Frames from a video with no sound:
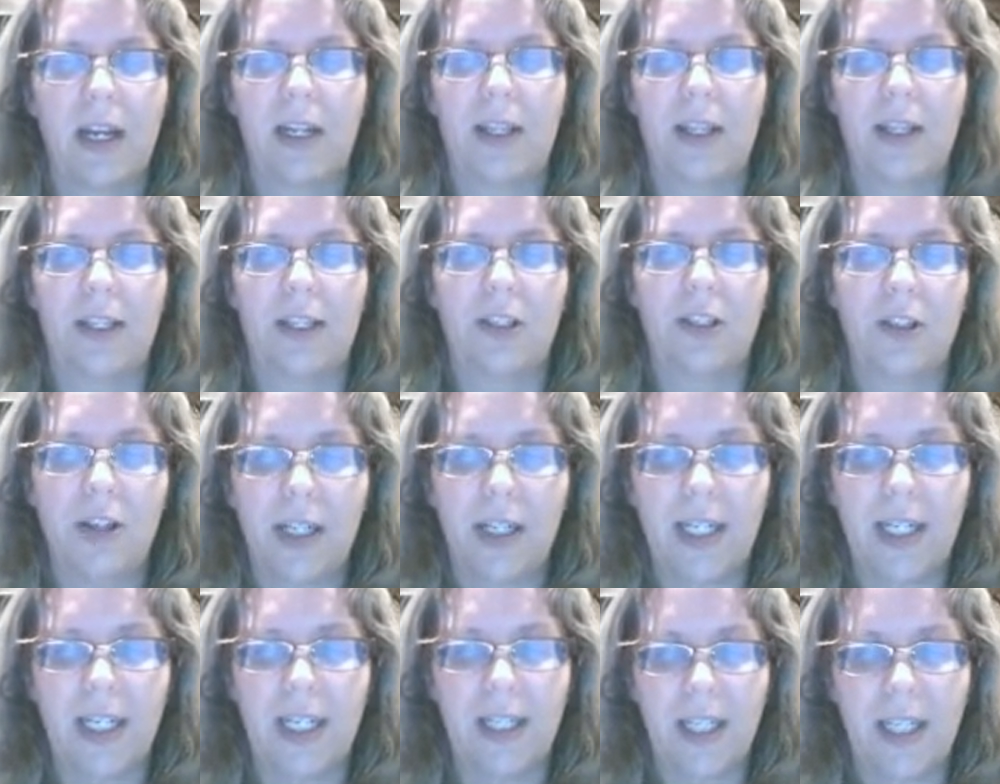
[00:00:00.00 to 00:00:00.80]
The
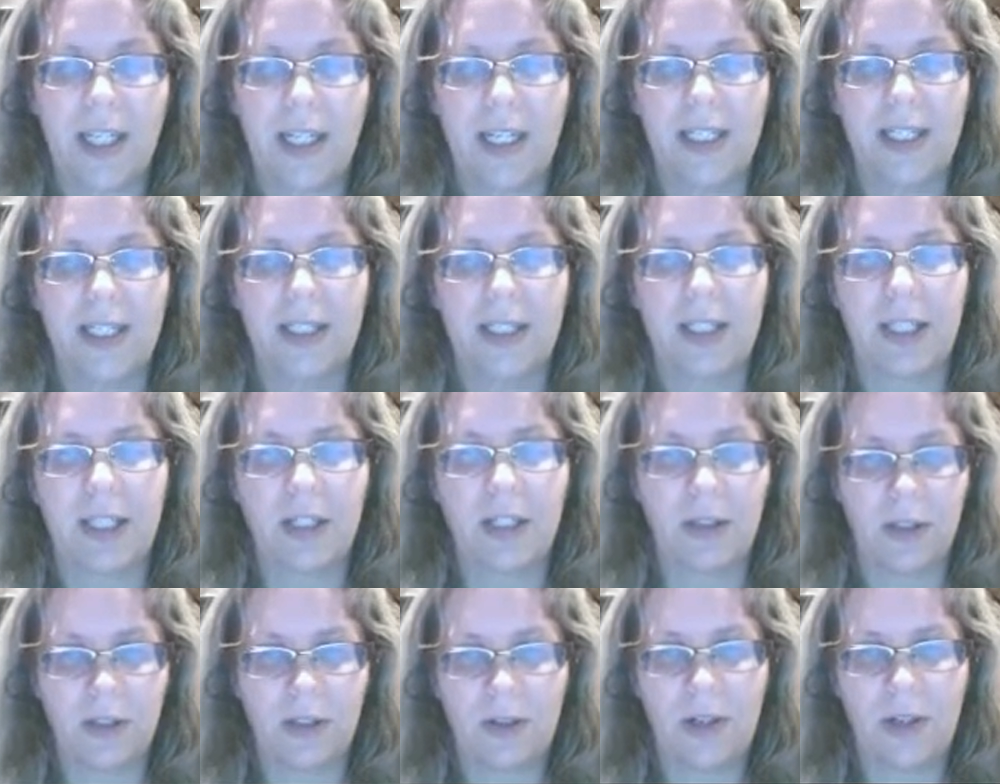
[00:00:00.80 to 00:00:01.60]
tricky thing is the
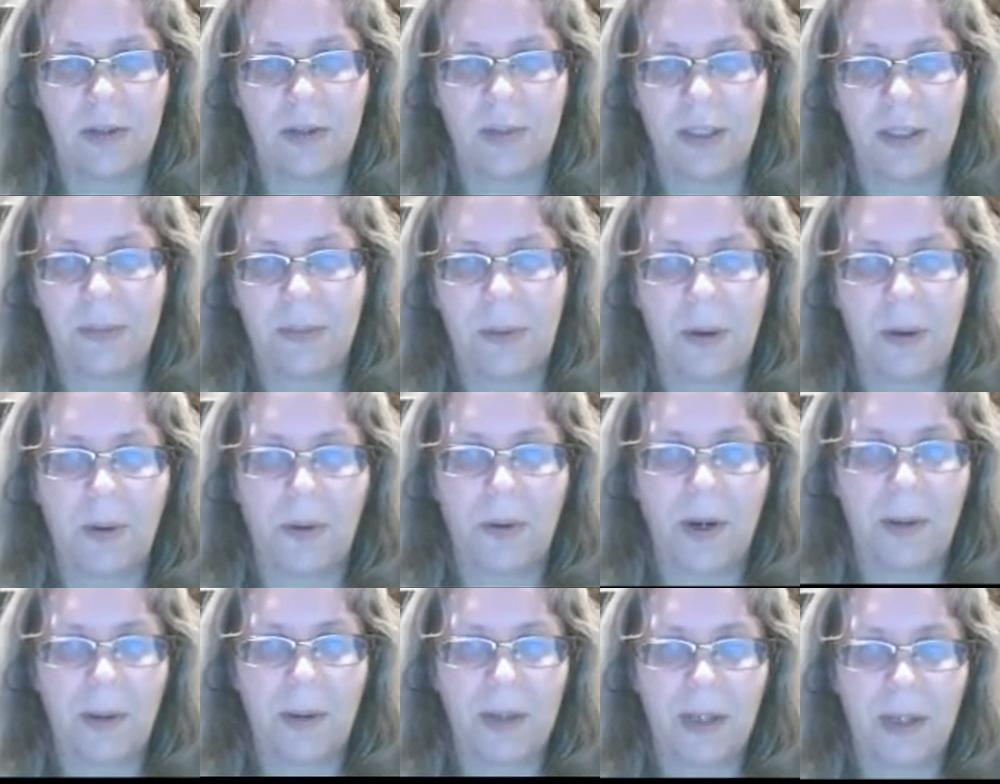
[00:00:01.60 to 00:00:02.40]
username is
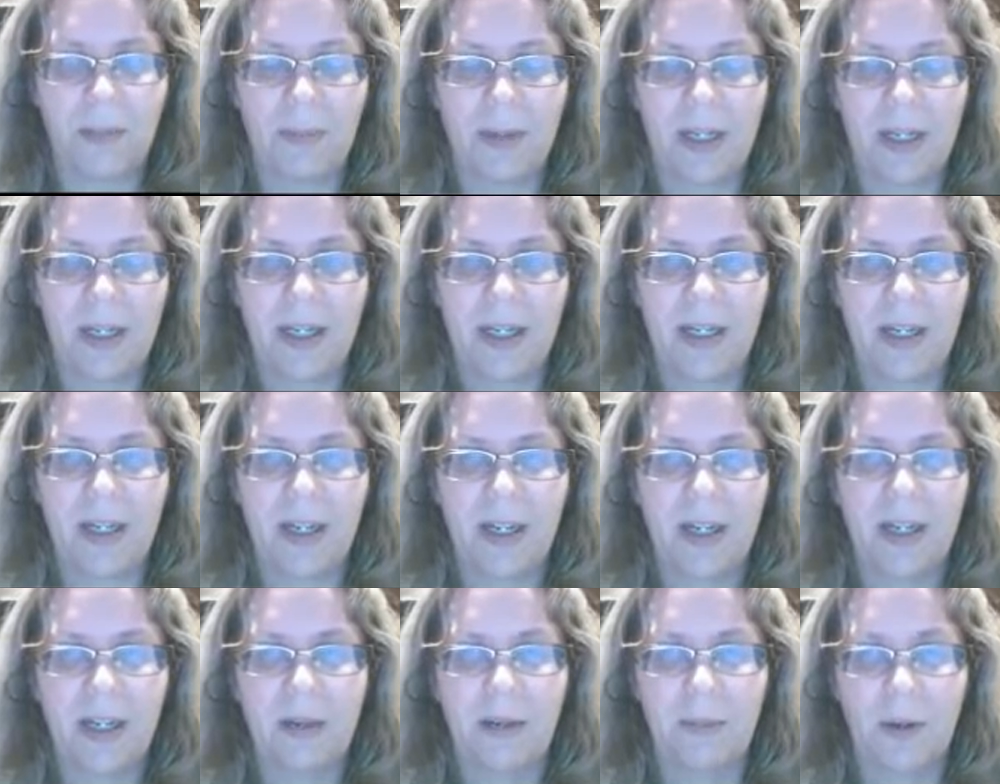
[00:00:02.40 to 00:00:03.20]
programming
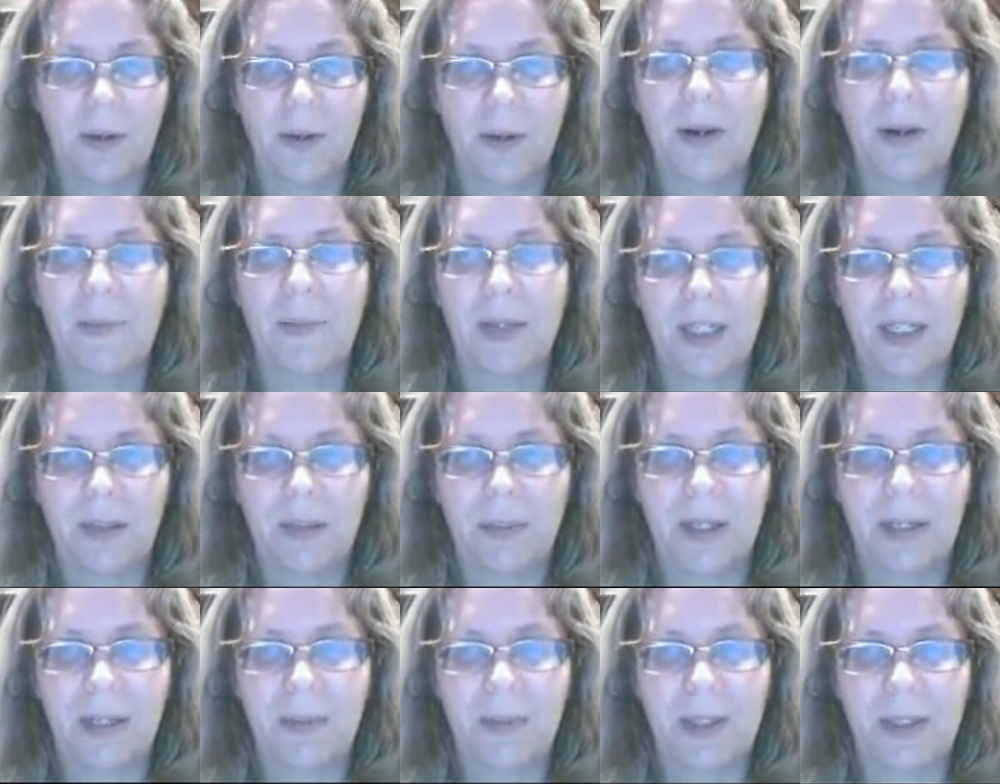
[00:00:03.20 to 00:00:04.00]

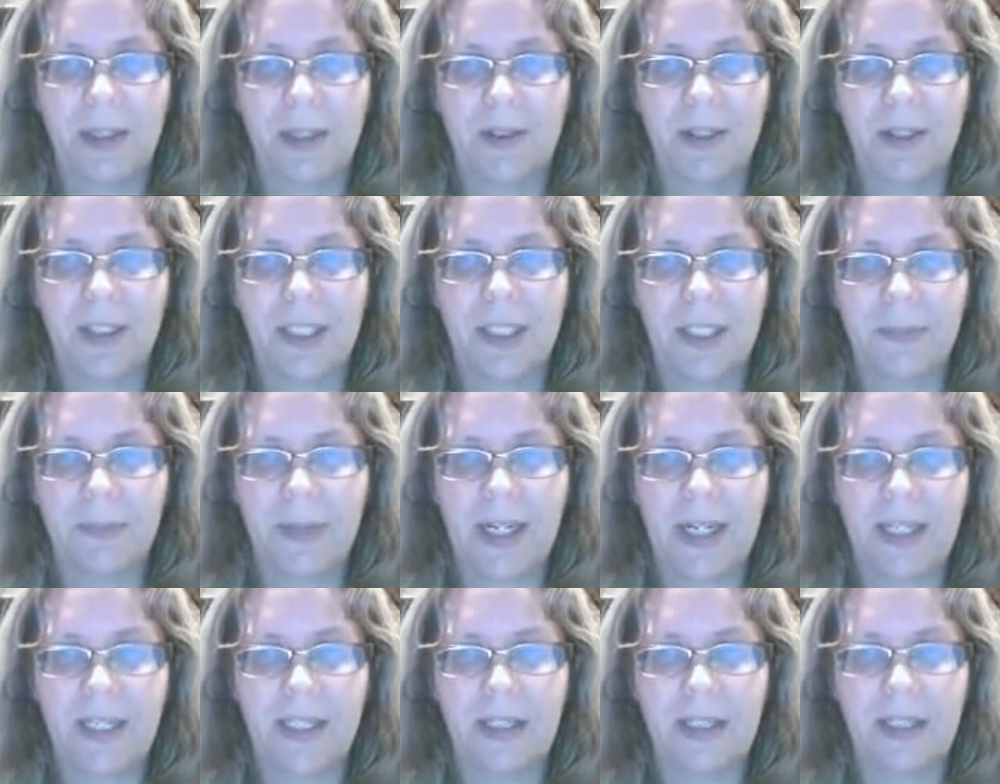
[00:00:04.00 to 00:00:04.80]
committee, but there's a
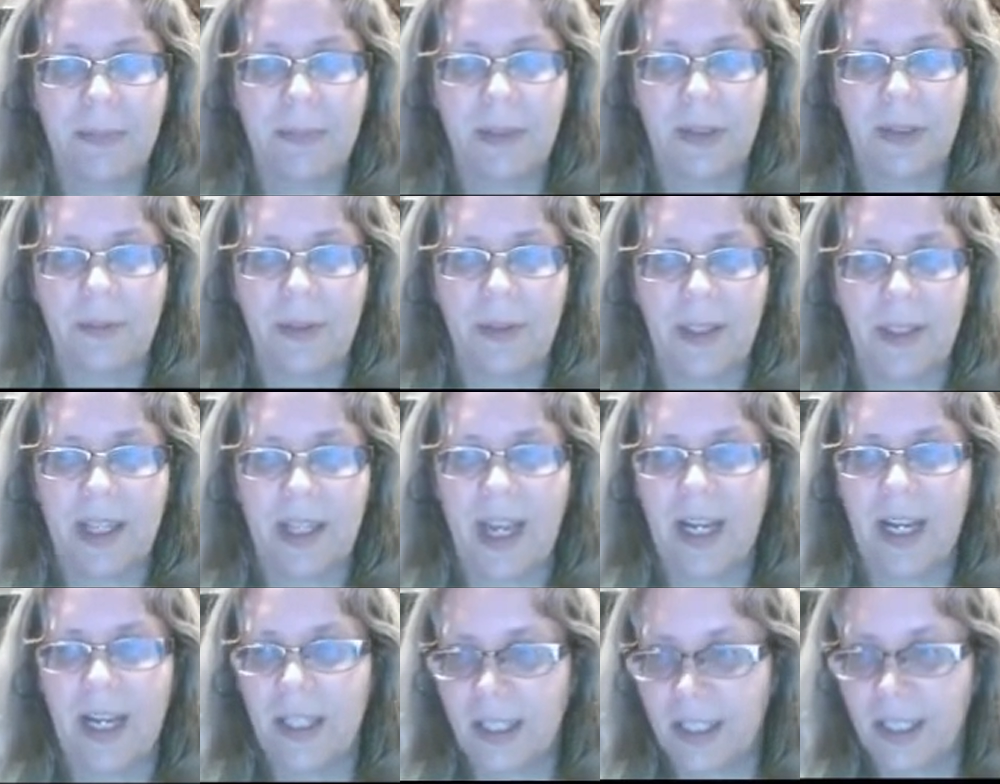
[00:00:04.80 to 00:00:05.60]
space in between
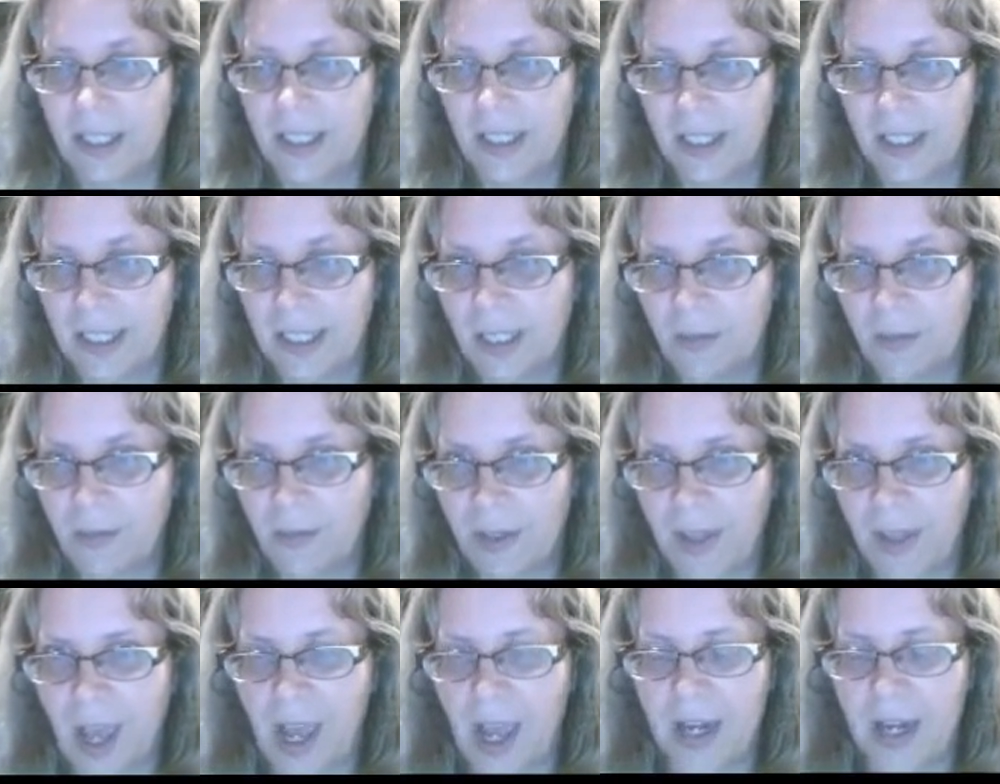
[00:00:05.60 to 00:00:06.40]
that, and it's sensitive
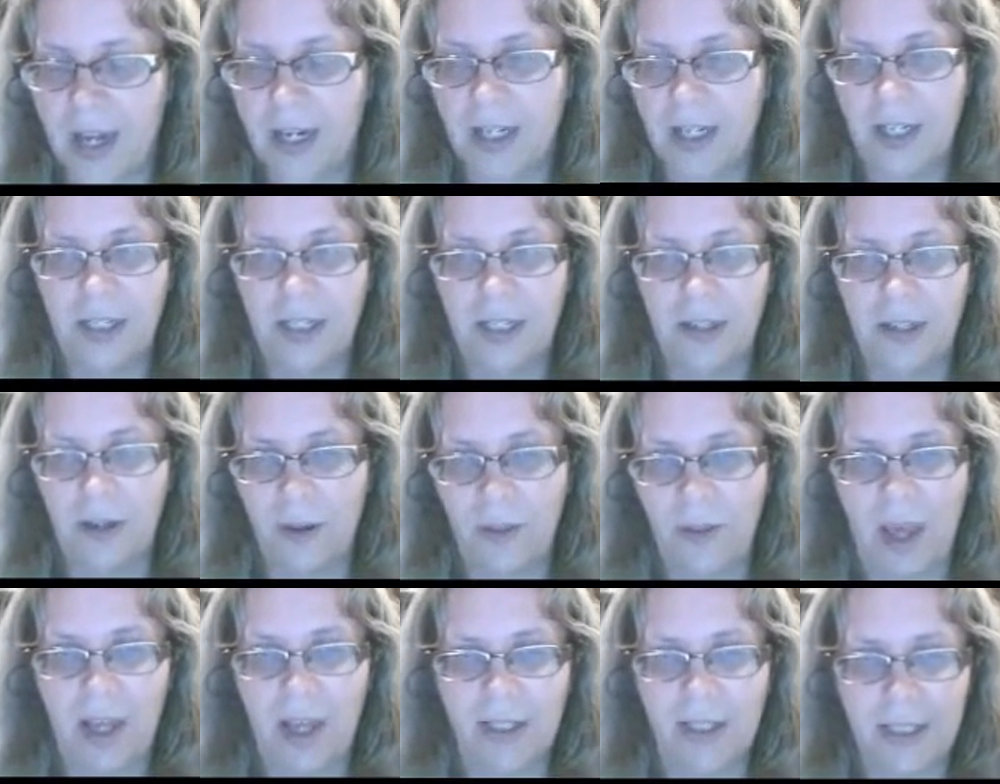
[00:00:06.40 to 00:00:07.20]
to that, and I didn't
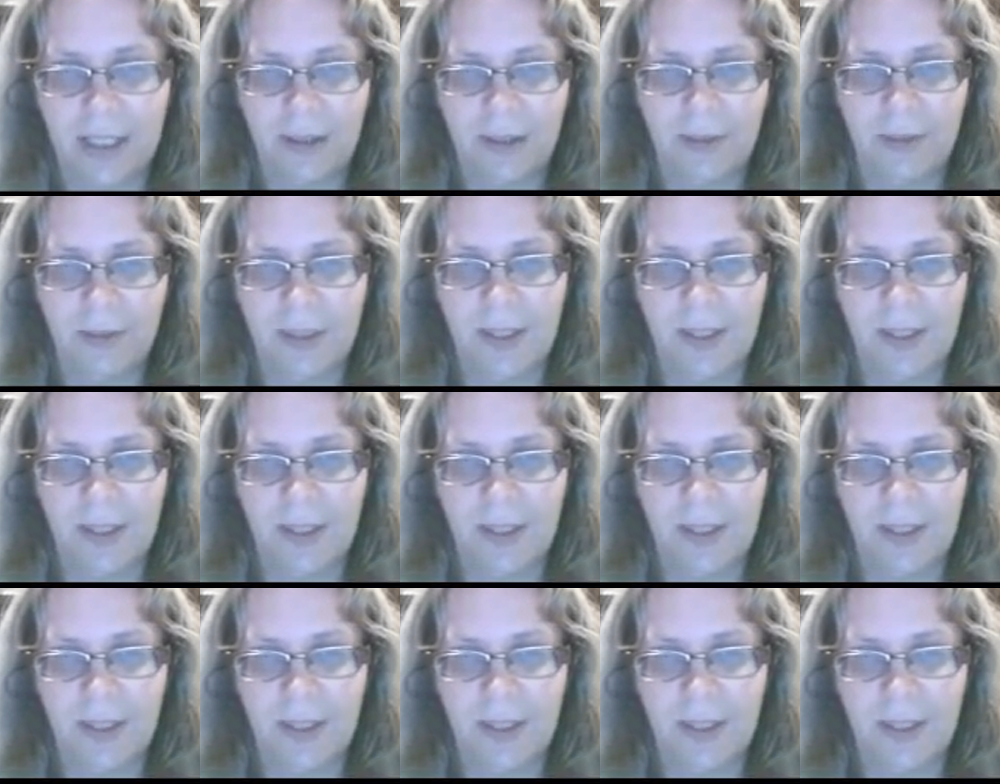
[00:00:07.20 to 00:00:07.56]
know that, so it